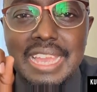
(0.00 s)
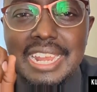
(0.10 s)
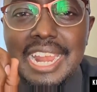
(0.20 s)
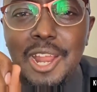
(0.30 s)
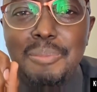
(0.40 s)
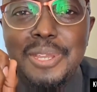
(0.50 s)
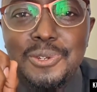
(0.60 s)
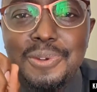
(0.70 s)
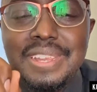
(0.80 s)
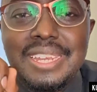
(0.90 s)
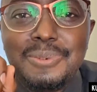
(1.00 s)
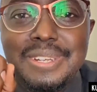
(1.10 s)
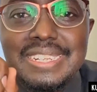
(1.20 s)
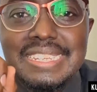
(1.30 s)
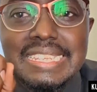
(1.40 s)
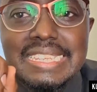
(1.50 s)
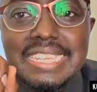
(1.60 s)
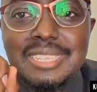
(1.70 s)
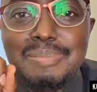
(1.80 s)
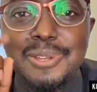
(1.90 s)
And allow me to read what Jesus
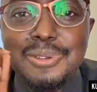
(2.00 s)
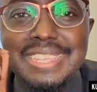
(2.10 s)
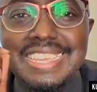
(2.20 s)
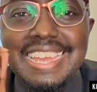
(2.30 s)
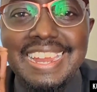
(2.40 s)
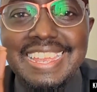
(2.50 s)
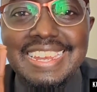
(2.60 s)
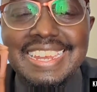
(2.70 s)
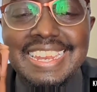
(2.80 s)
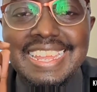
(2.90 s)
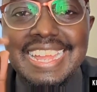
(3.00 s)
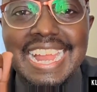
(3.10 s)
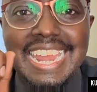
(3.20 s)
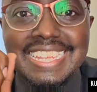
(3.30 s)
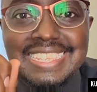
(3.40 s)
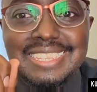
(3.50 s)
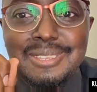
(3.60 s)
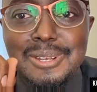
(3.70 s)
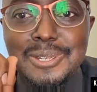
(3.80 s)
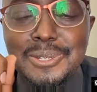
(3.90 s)
says, because herein lies the
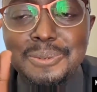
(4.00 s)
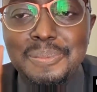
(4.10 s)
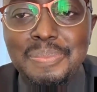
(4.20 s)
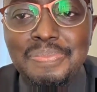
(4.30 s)
solution.